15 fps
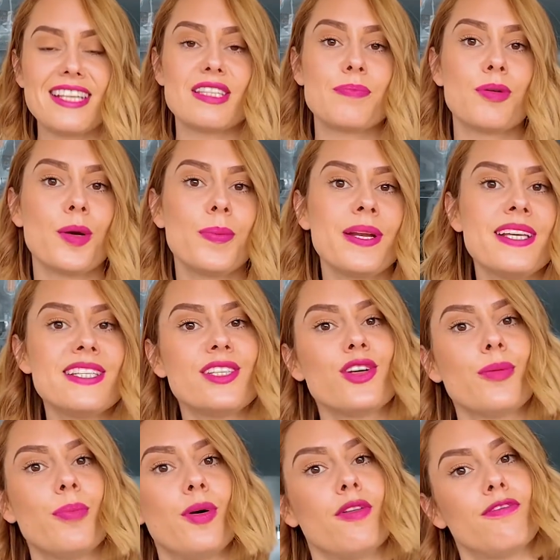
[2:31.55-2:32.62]
As the properties in
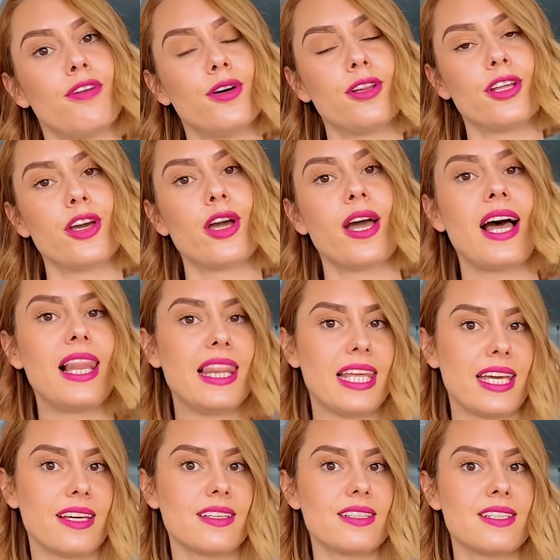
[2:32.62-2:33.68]
your portfolio are
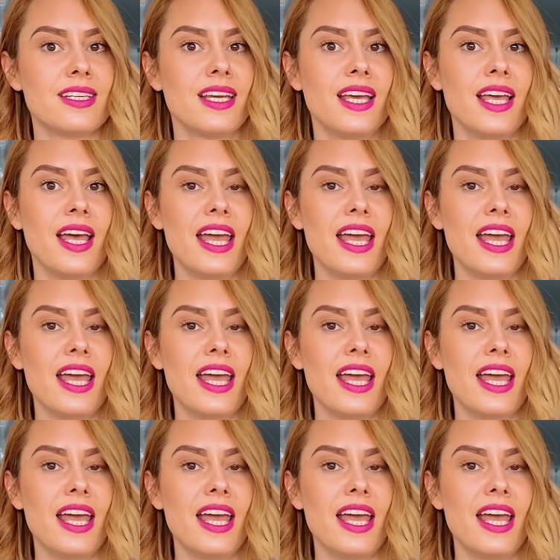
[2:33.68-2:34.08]
linked,